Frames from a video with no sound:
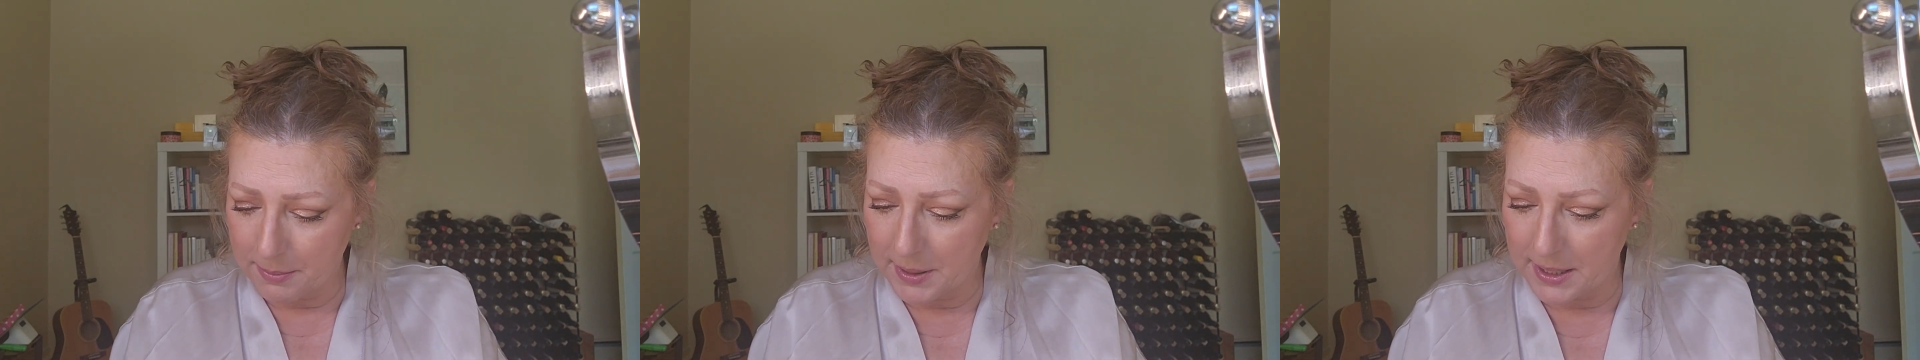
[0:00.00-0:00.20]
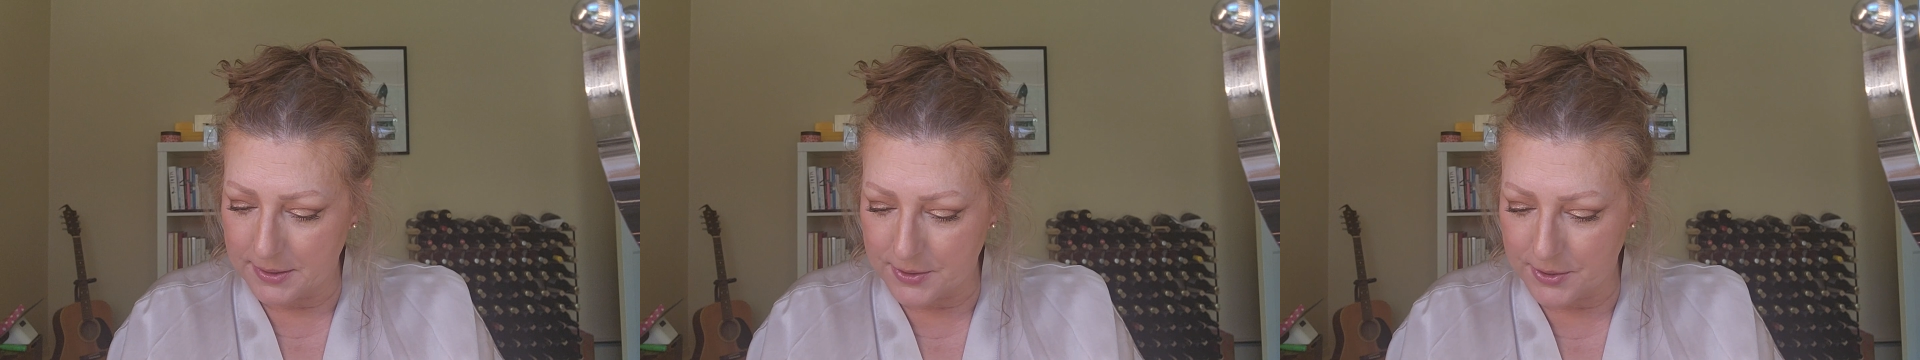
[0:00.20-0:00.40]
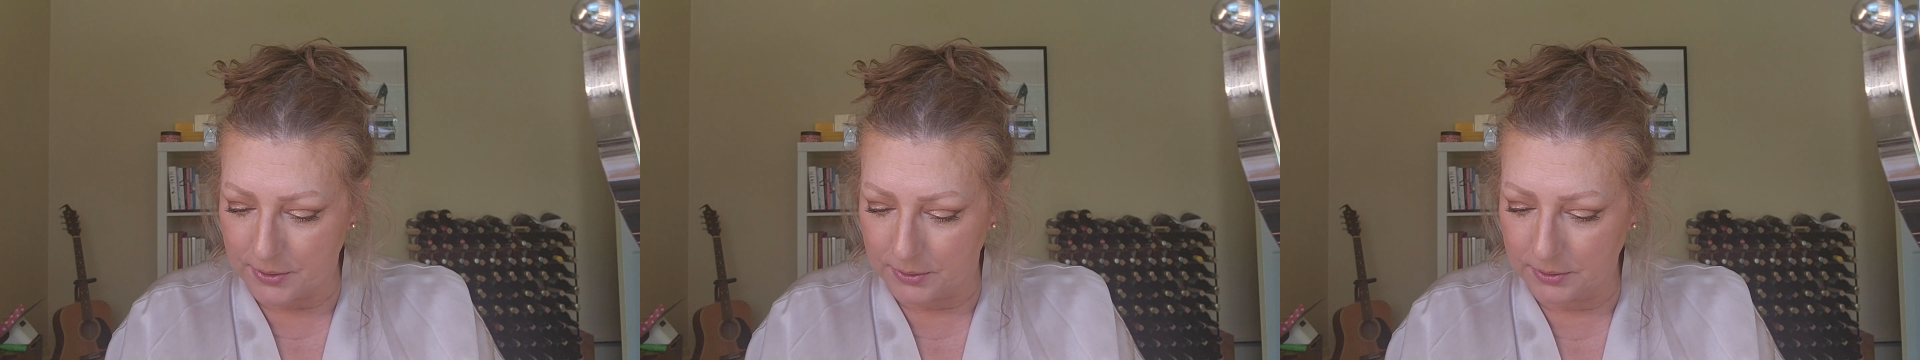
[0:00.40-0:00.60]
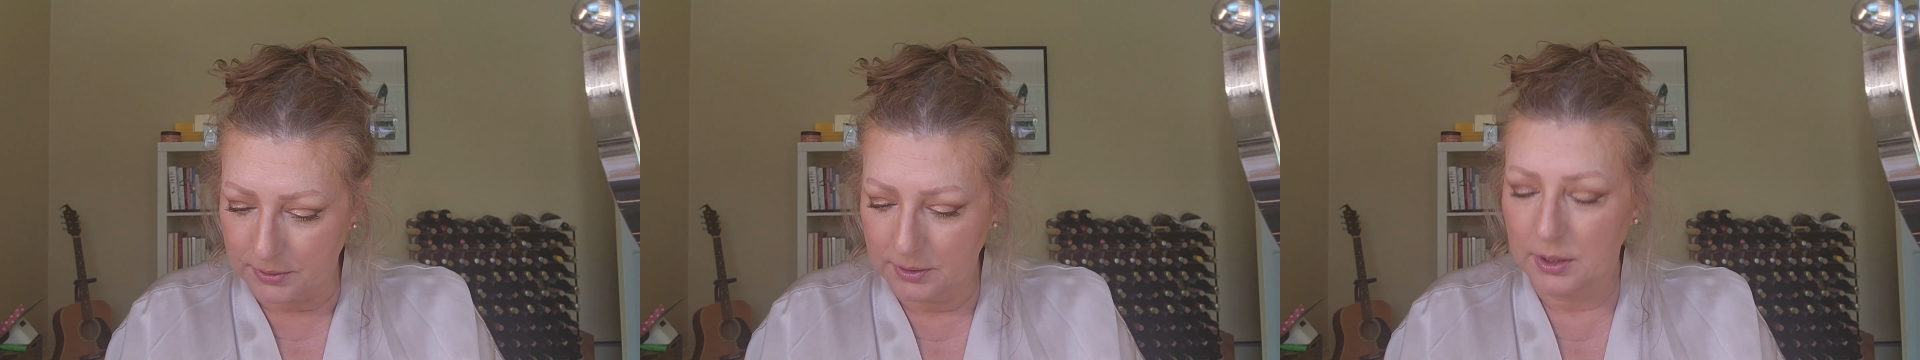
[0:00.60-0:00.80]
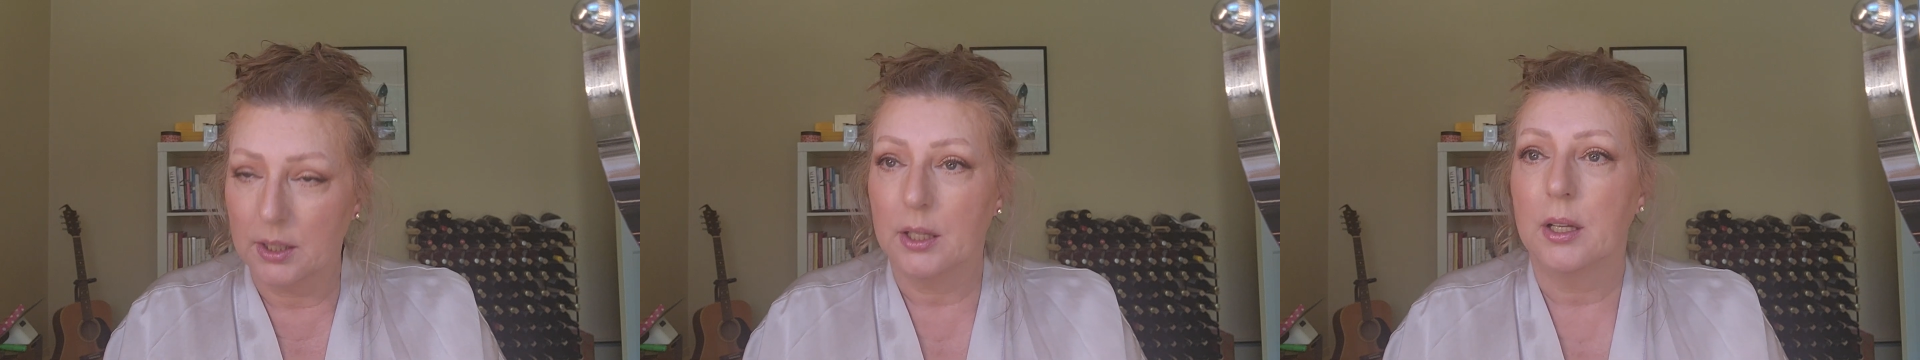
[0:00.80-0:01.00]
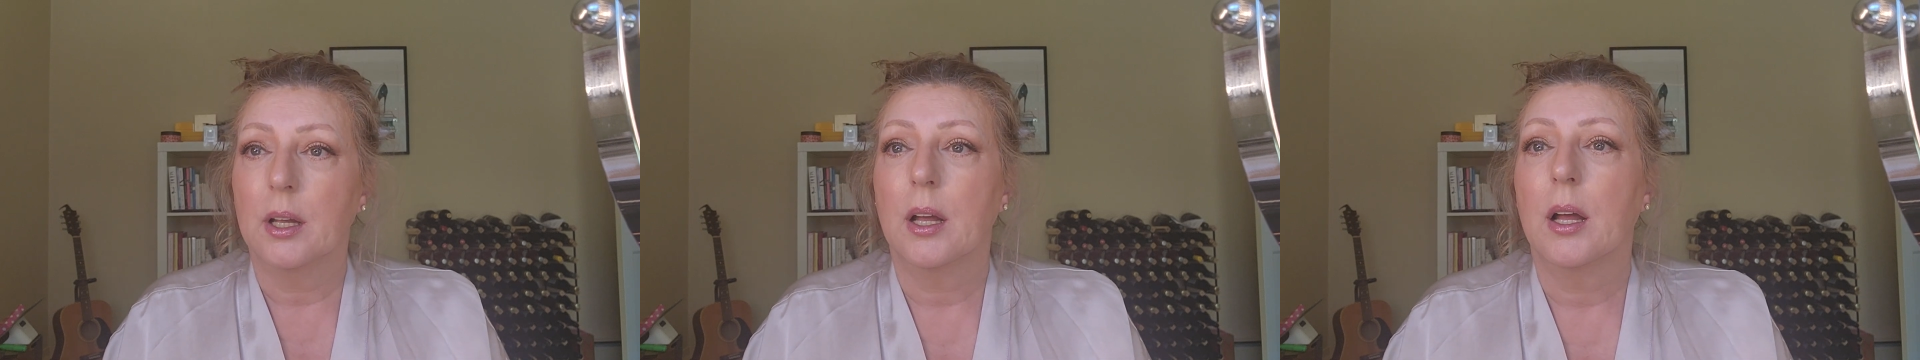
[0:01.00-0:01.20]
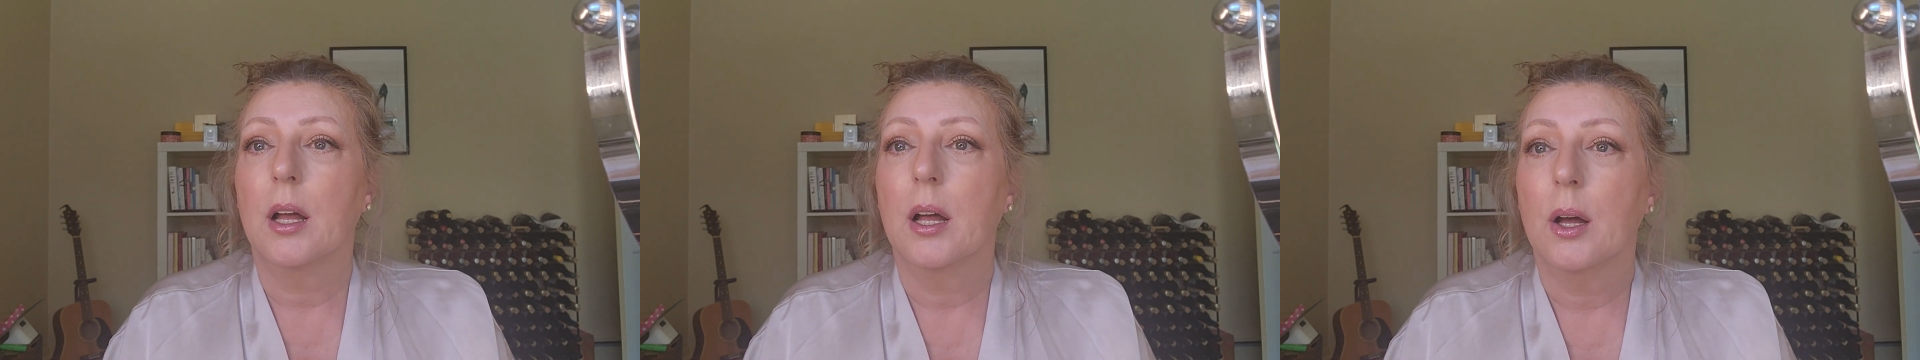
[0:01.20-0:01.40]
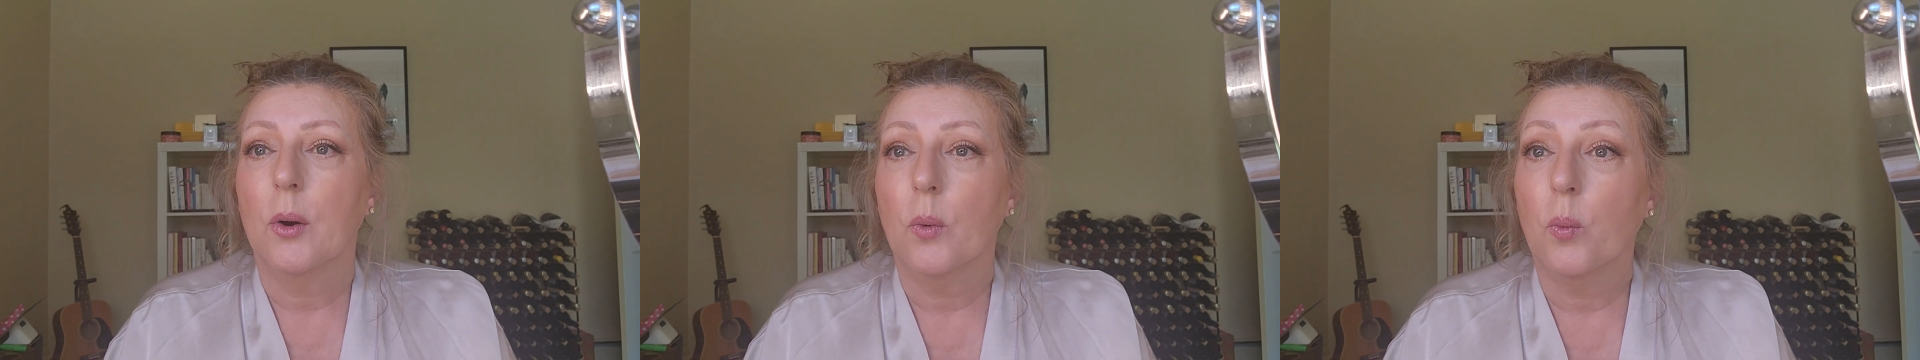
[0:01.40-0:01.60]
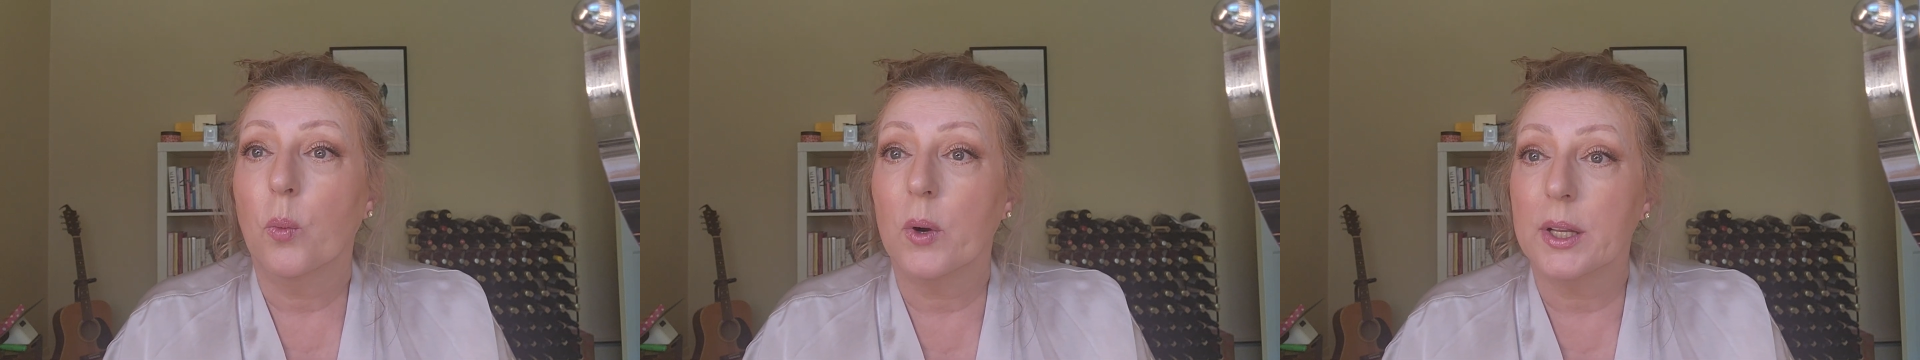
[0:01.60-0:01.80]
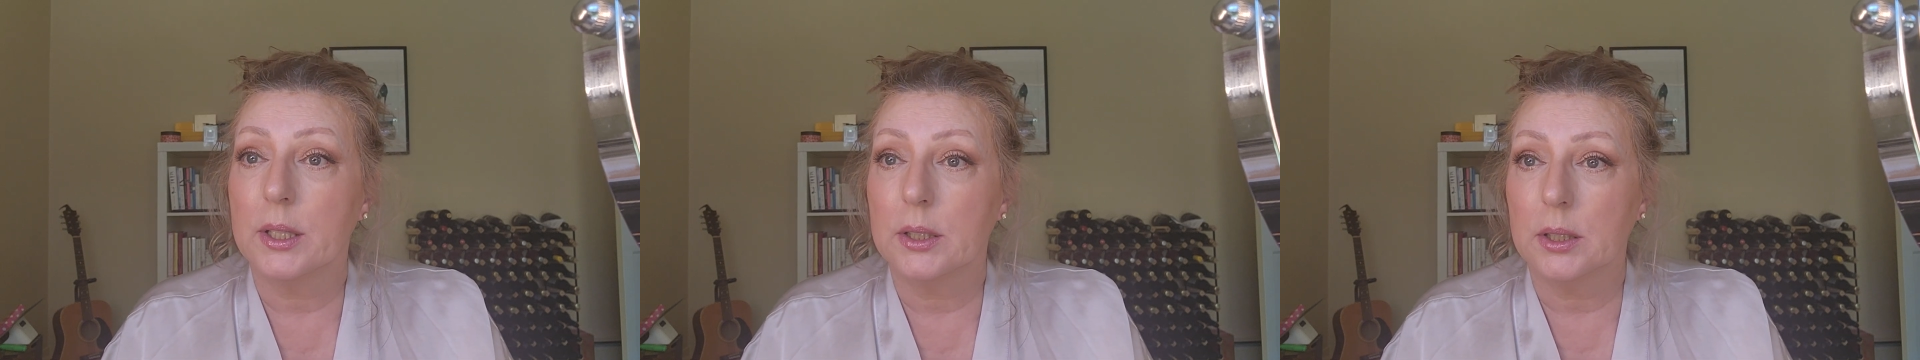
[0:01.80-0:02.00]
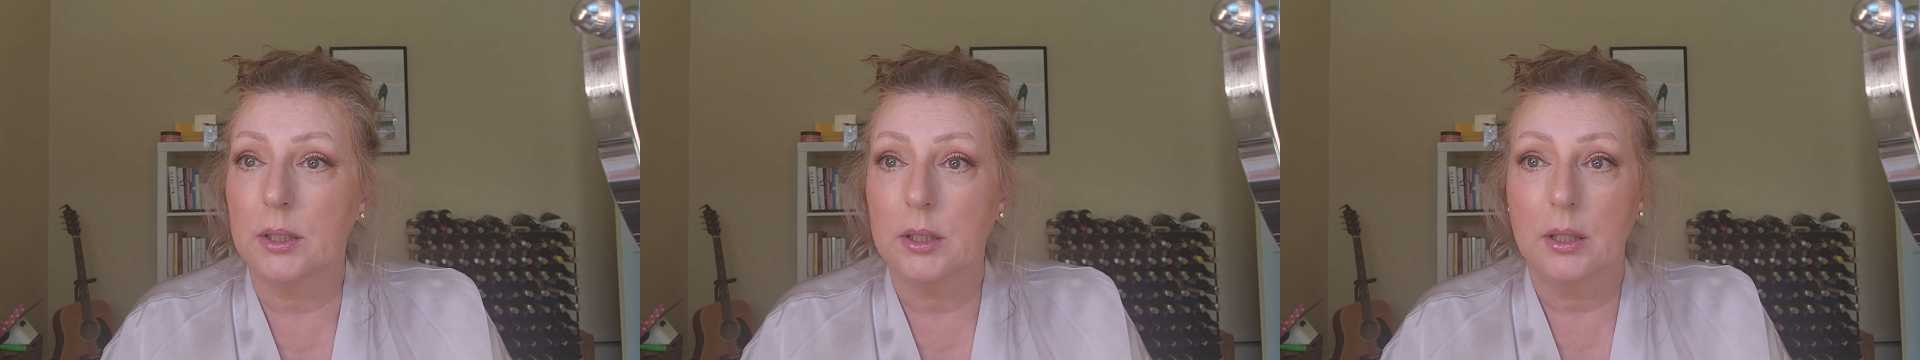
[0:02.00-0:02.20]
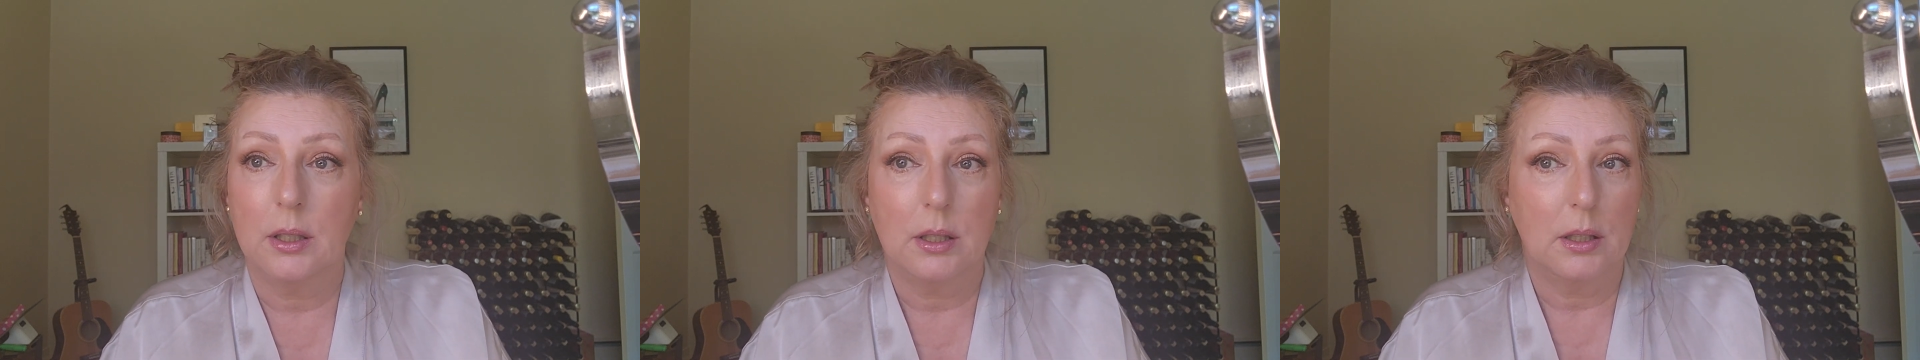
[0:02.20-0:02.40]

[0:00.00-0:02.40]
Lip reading: pencil will